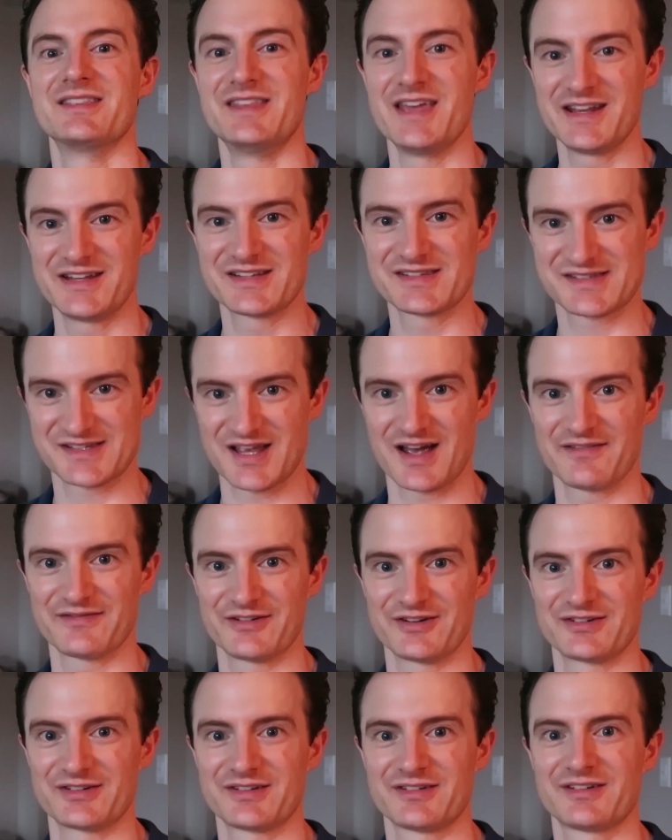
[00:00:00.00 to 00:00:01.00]
they
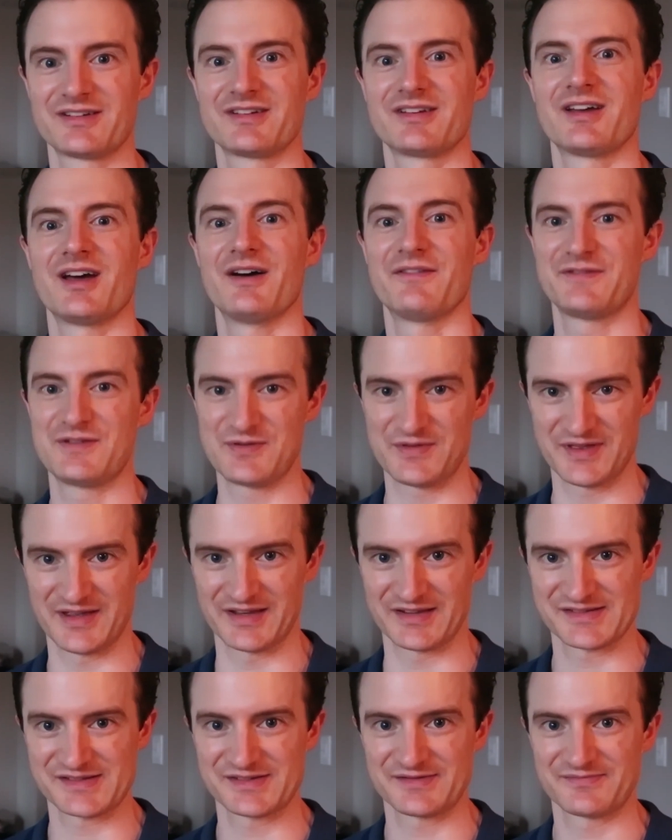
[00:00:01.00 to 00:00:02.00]
discovered a few
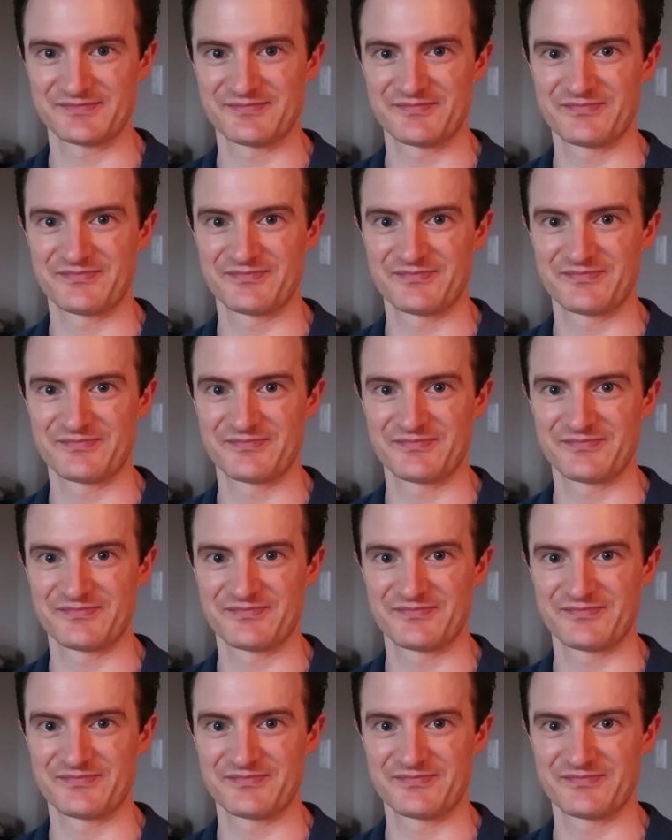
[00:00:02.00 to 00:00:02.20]
things.